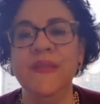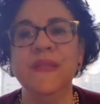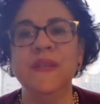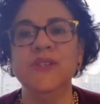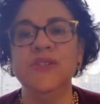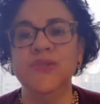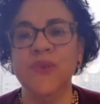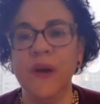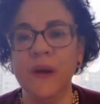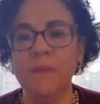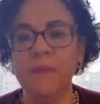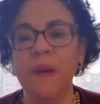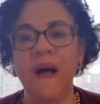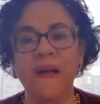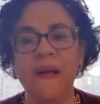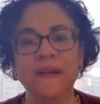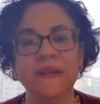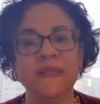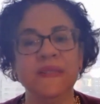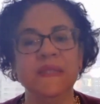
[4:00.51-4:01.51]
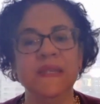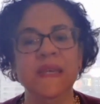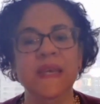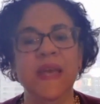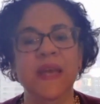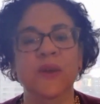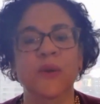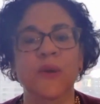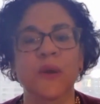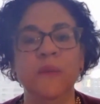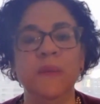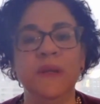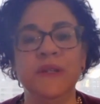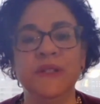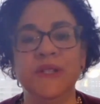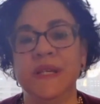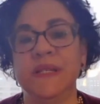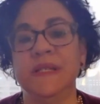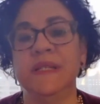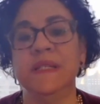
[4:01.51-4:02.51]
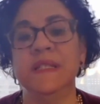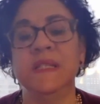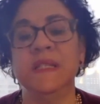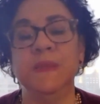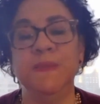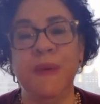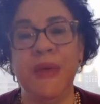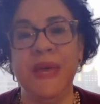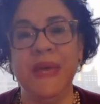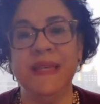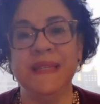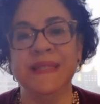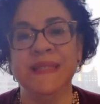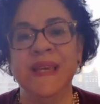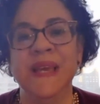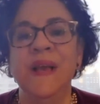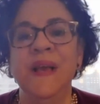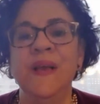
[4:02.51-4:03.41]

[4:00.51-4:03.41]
in the drug policy and criminal justice space,